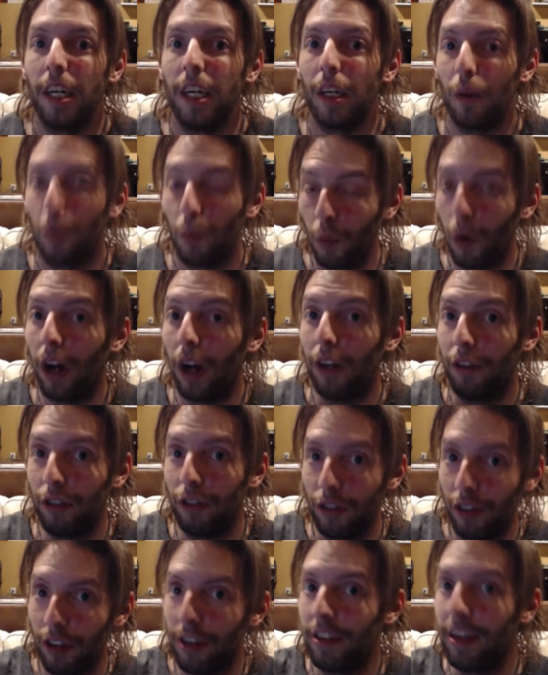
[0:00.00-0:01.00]

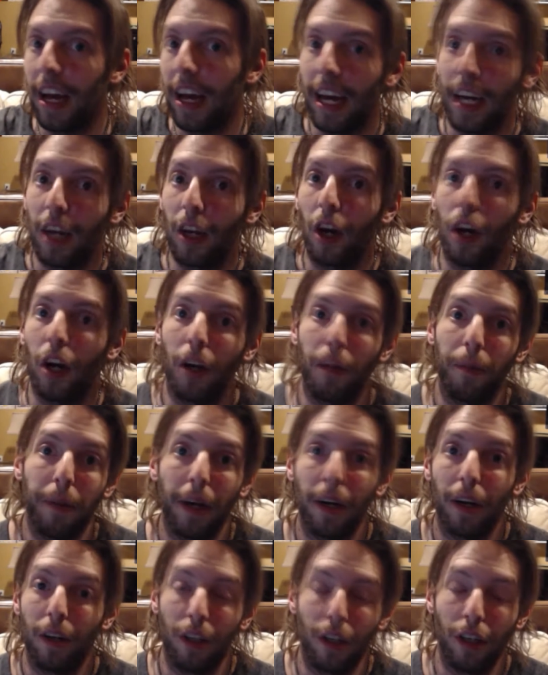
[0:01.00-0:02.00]
ones to take on.
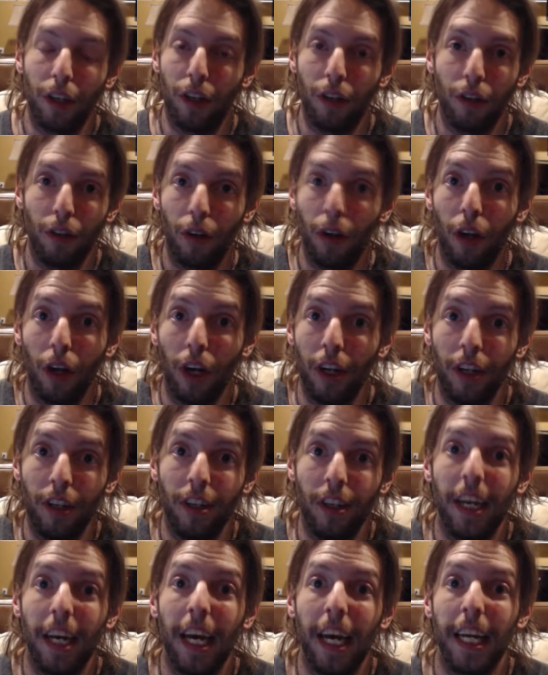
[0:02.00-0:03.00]
Apparently,
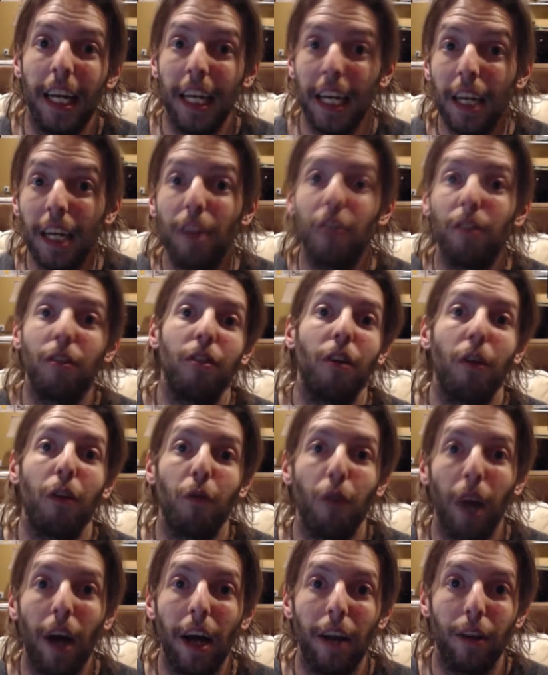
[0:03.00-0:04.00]
Diane is
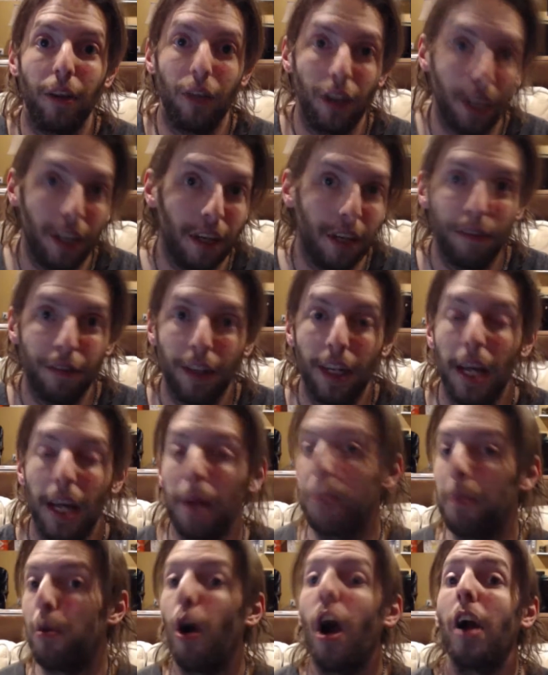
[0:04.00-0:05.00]
rather gifted, a
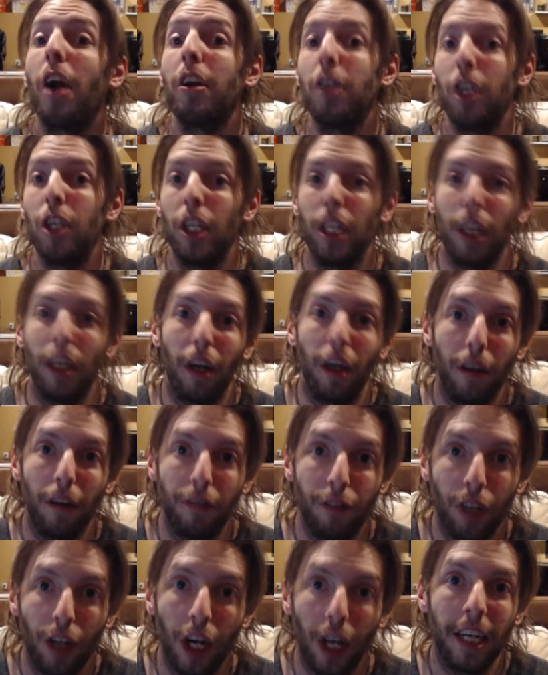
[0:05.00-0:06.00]
prodigy
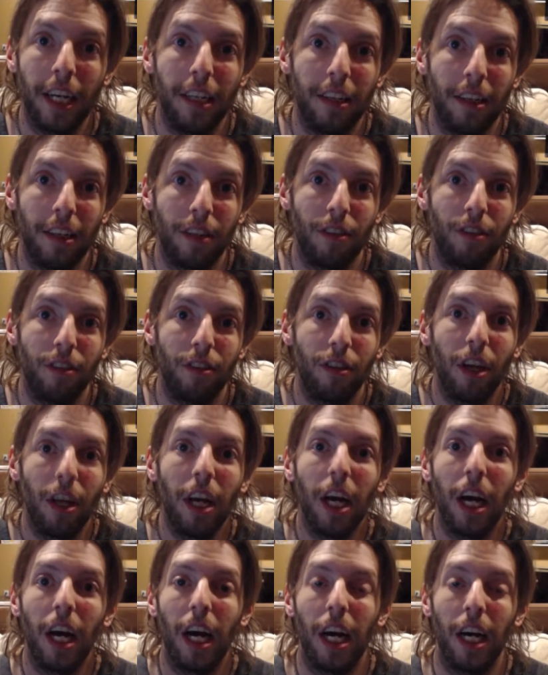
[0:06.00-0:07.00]
of giantess,
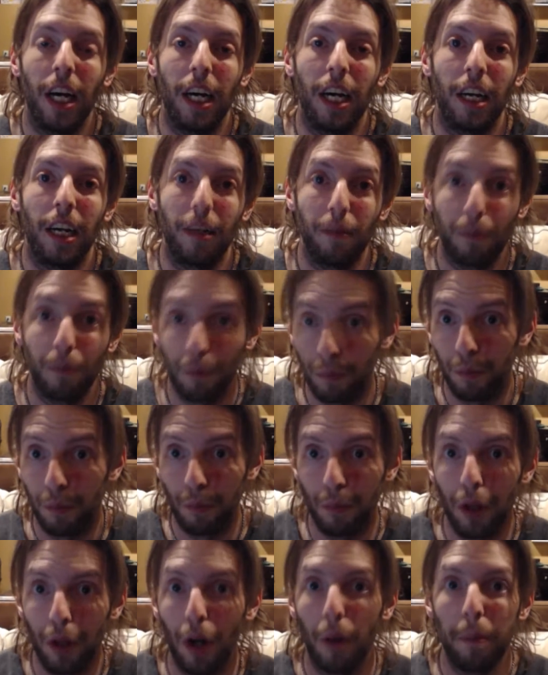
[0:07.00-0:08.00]

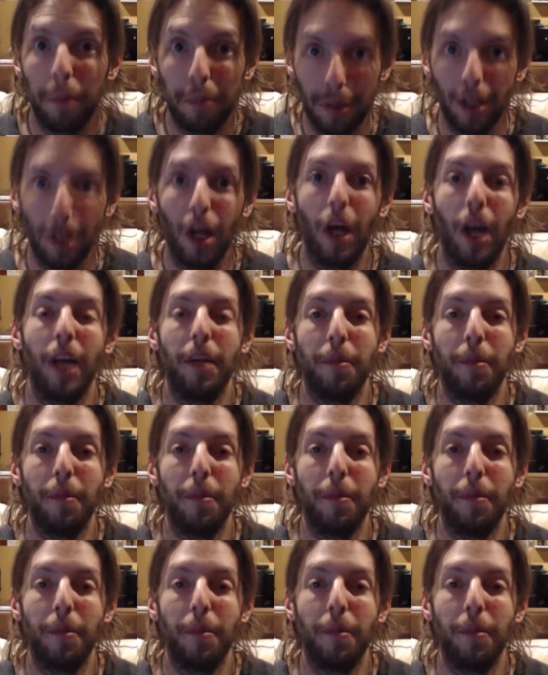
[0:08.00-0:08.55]
you know, blood